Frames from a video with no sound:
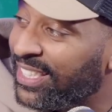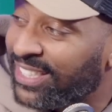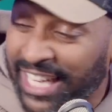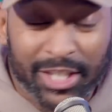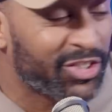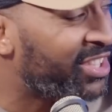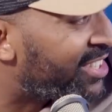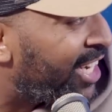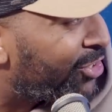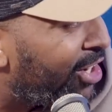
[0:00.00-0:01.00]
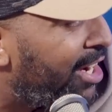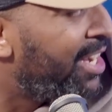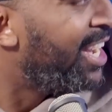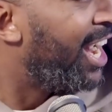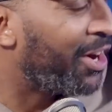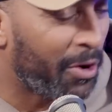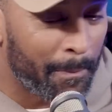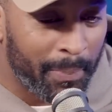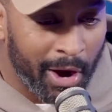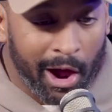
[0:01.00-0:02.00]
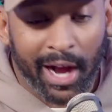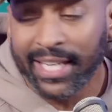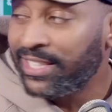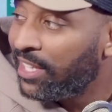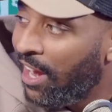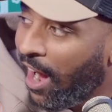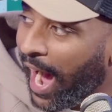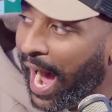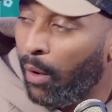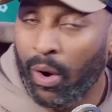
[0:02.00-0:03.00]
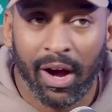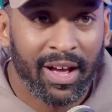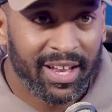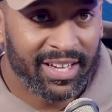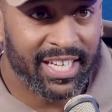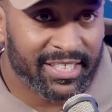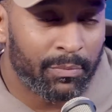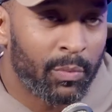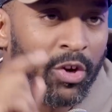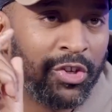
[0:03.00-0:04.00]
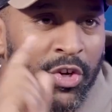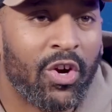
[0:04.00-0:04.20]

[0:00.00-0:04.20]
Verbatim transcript: etc., etc., and comprise our list. And we want you